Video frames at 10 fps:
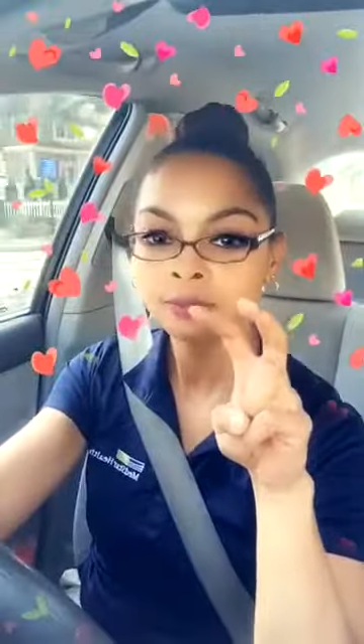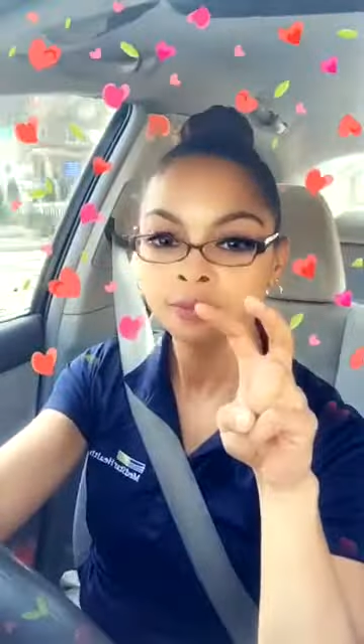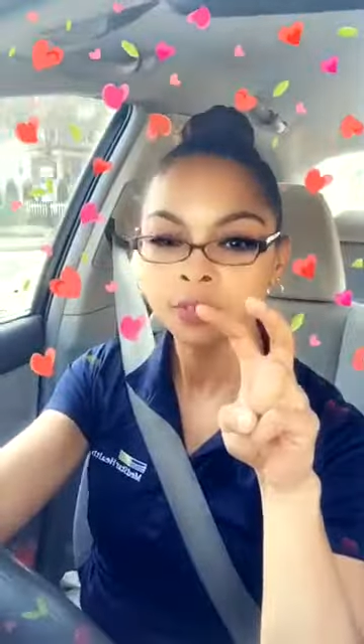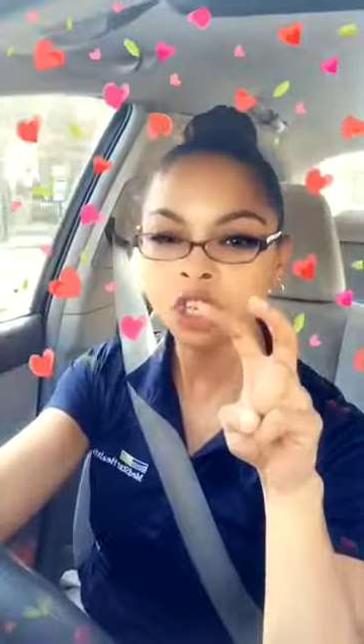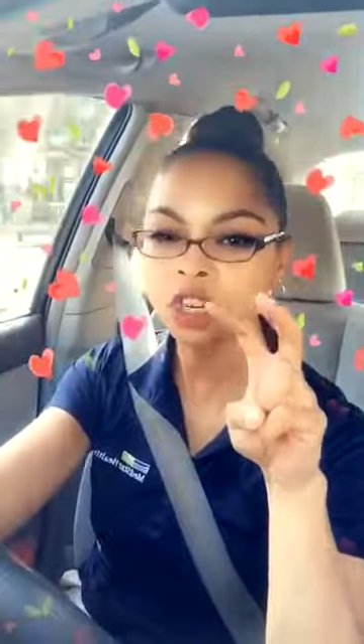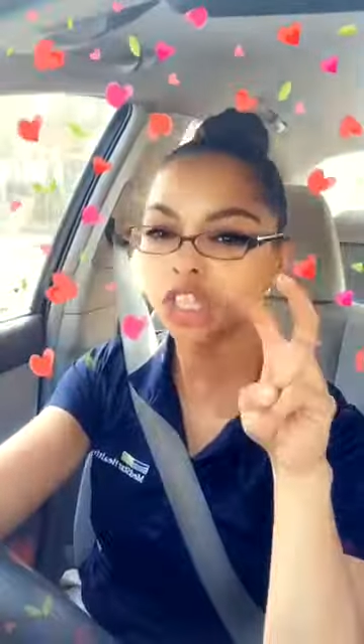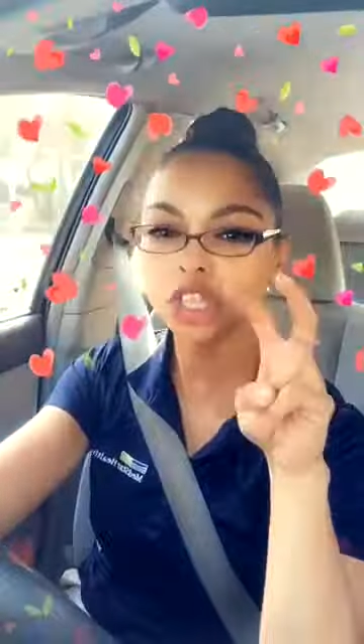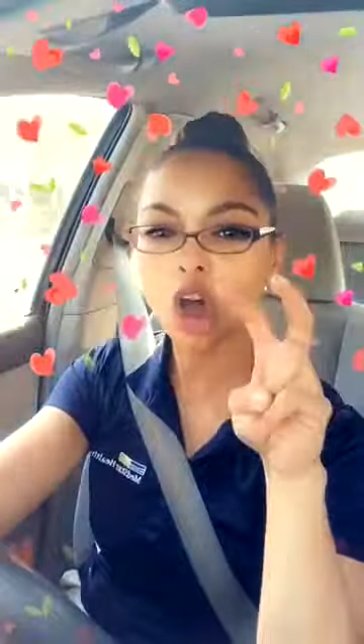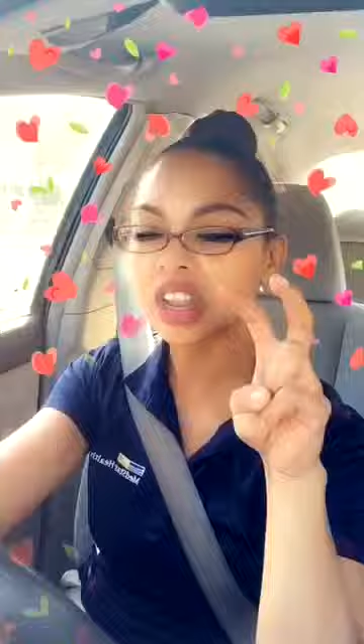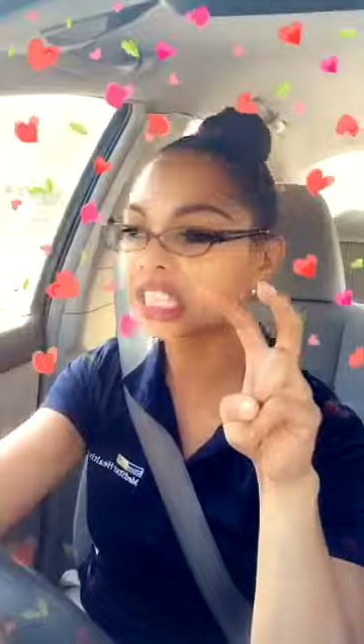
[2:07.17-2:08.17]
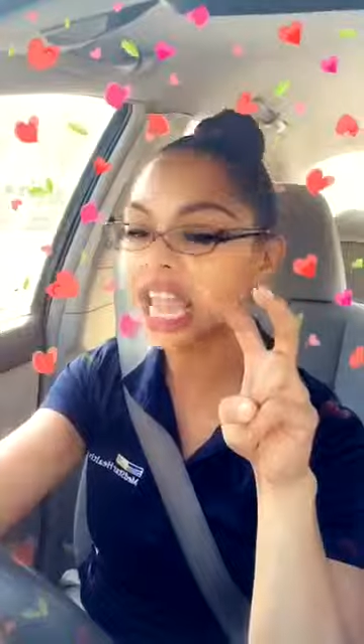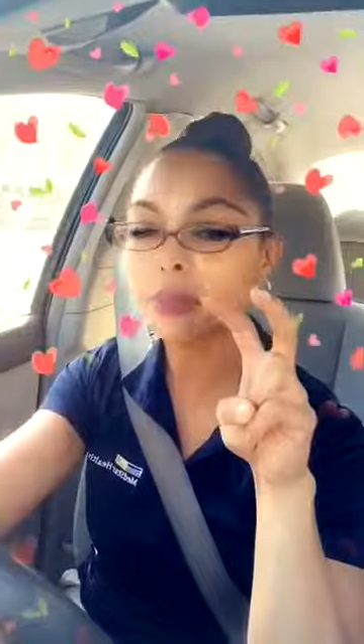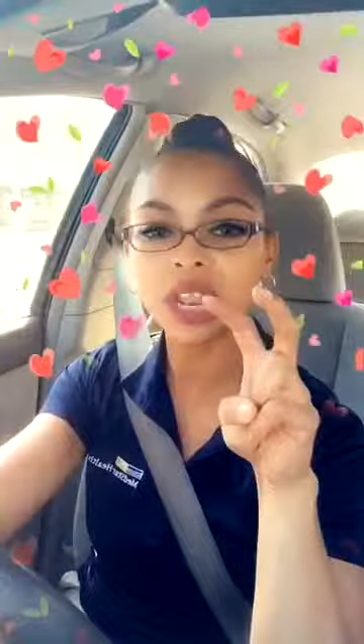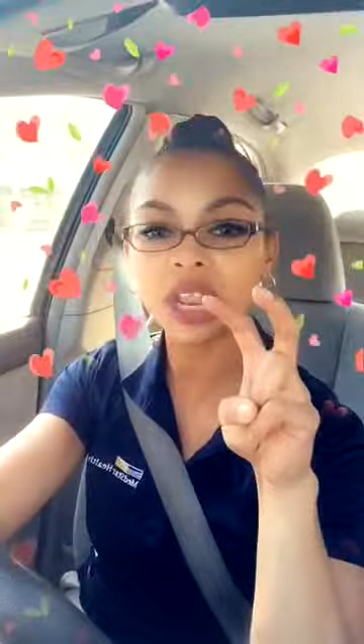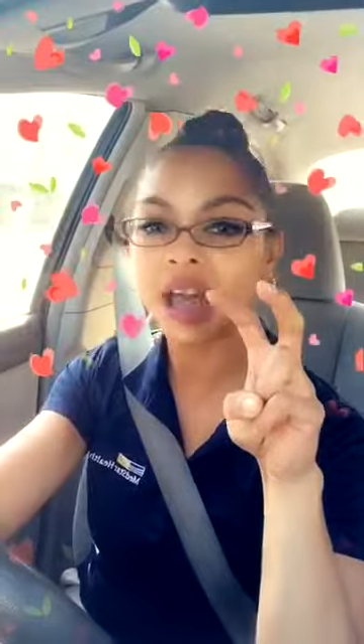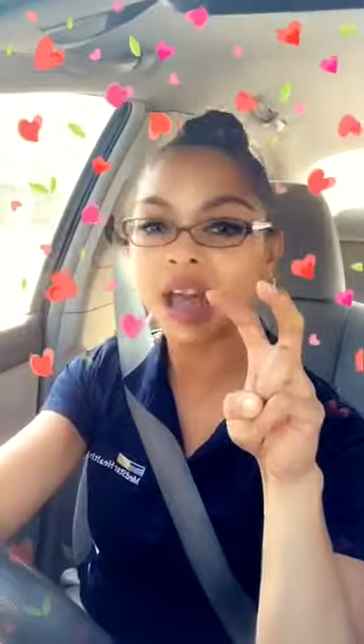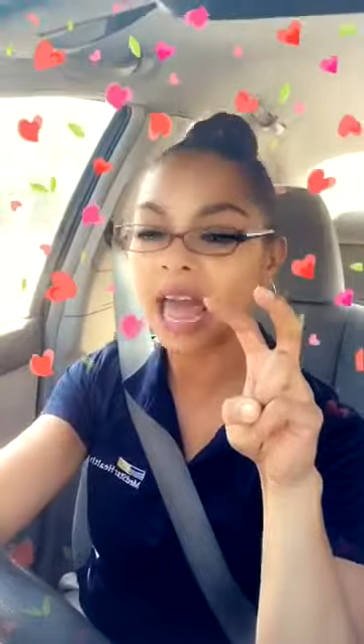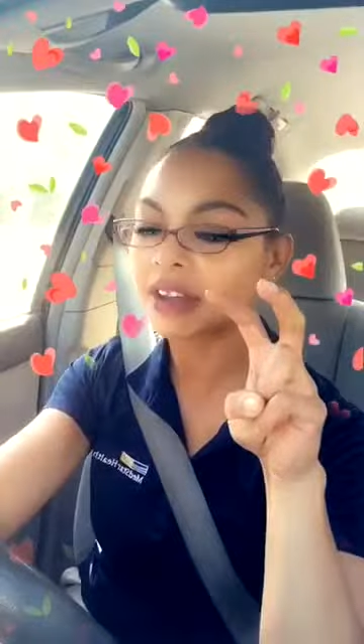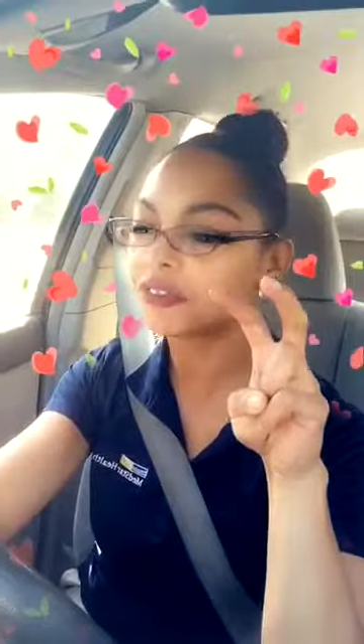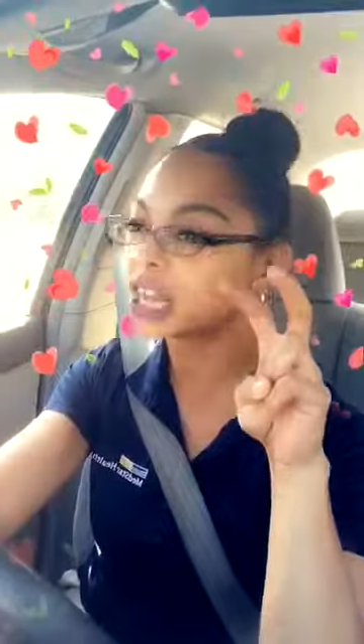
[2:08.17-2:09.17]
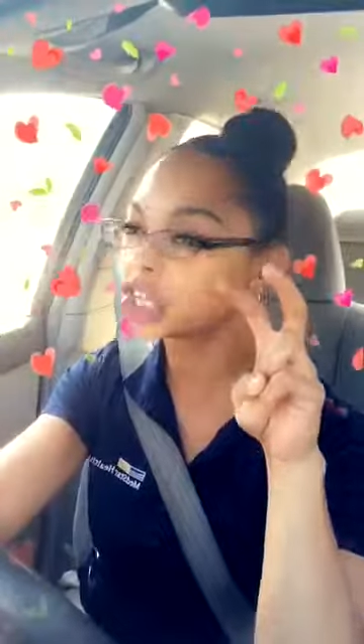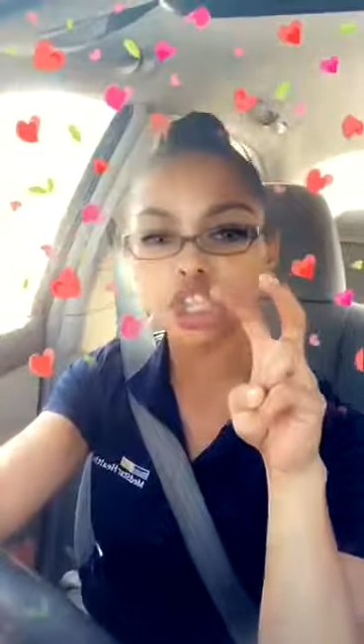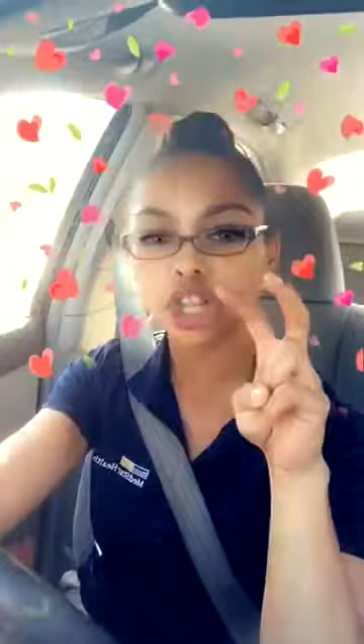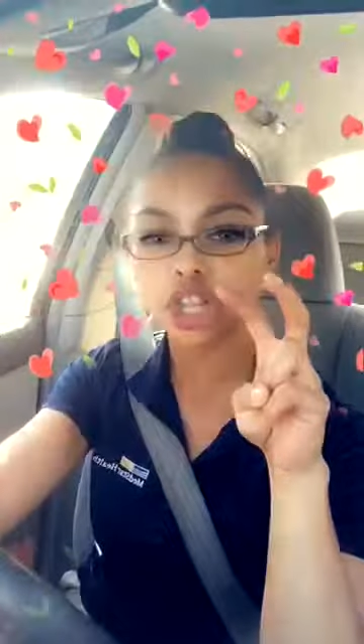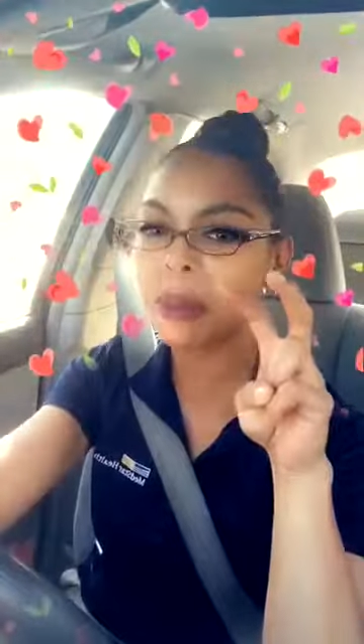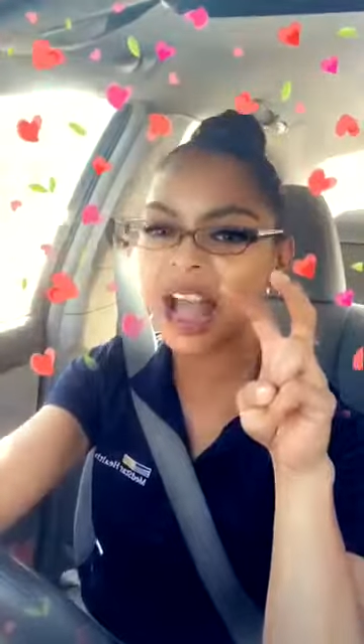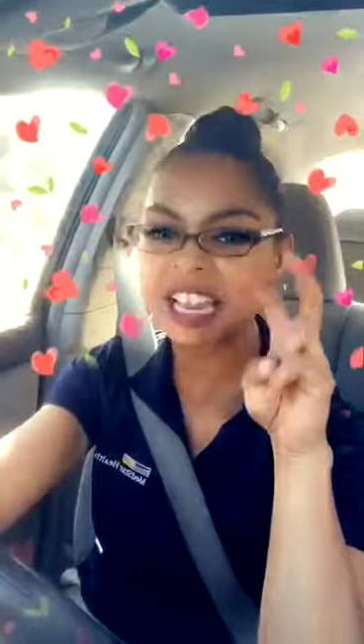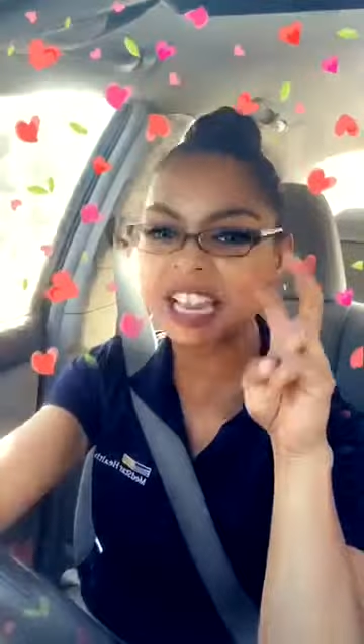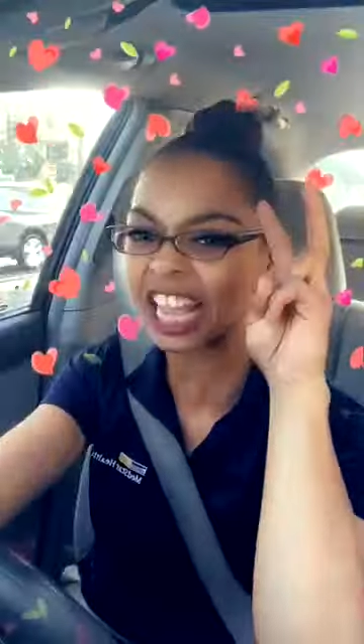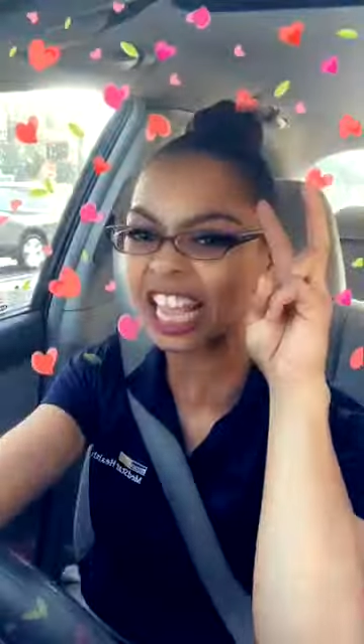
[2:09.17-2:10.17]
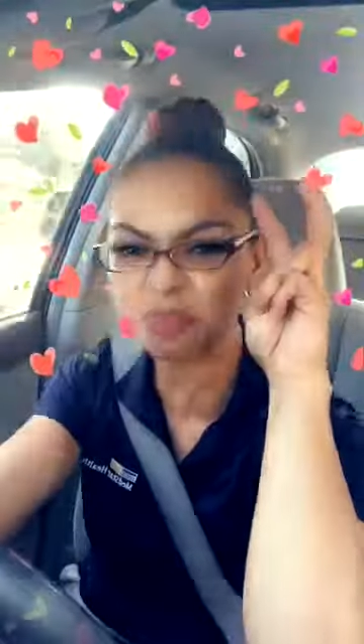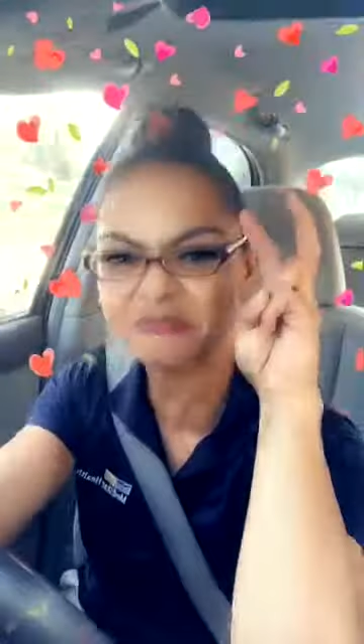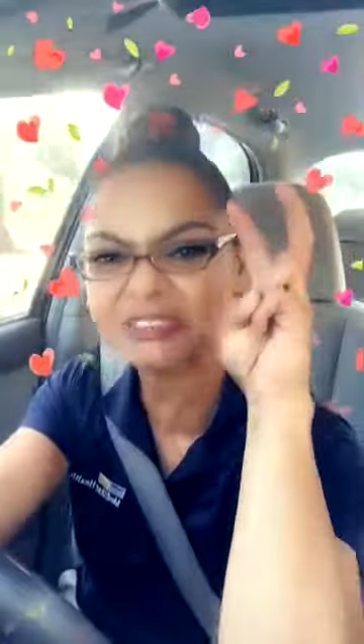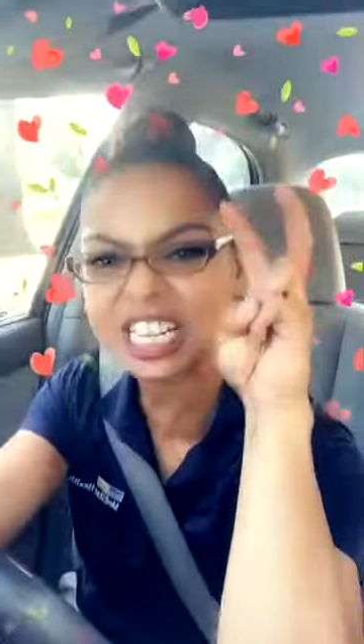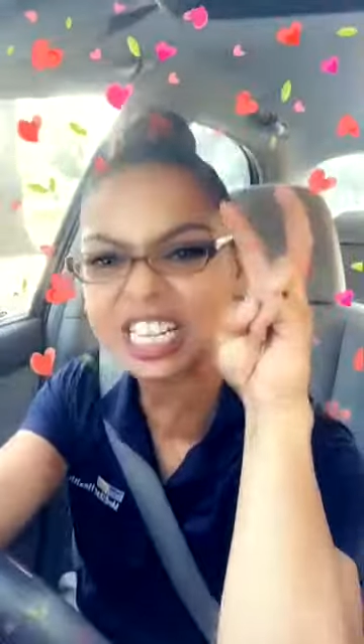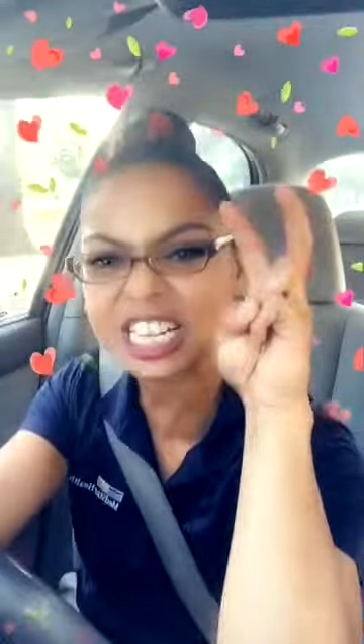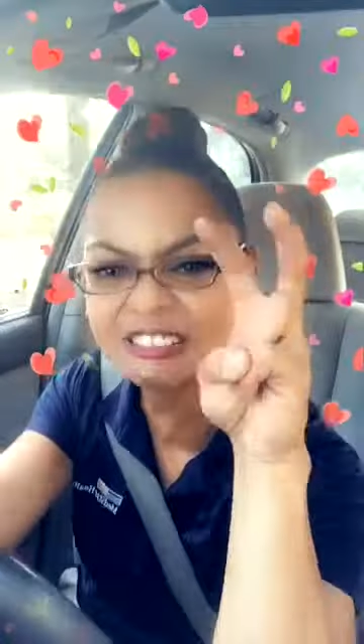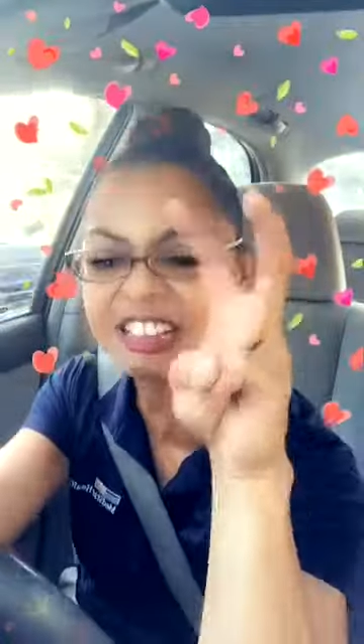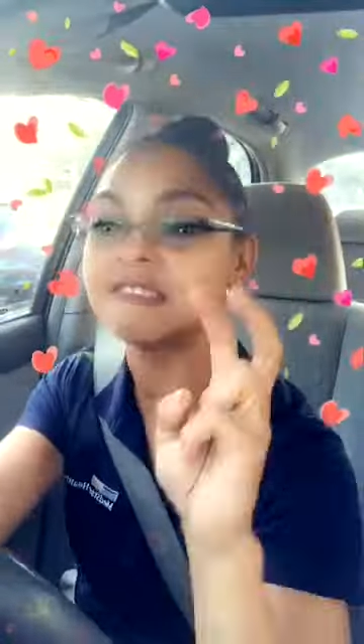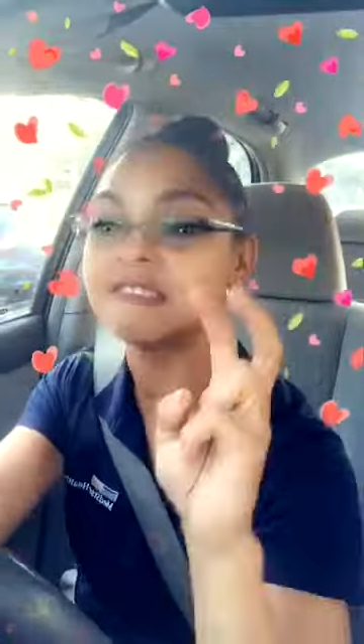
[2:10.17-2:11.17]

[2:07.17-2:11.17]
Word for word: you done stole a staple in my life, nigga. You done stole my cash money.